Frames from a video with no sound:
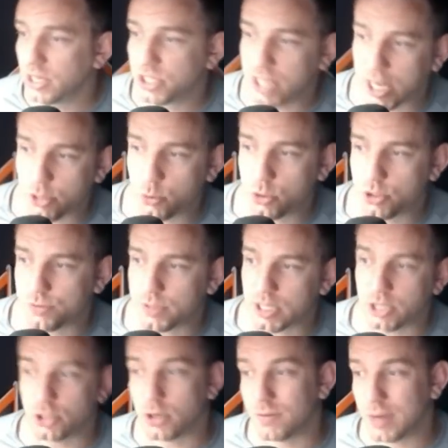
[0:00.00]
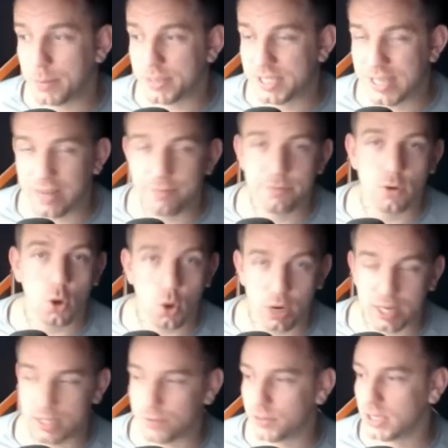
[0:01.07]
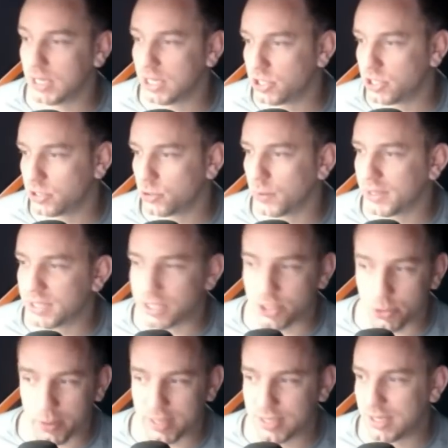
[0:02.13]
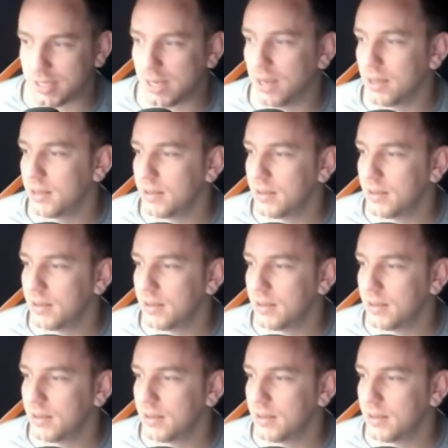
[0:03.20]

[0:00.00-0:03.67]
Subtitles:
scheduled to release November 10th, already released 2020.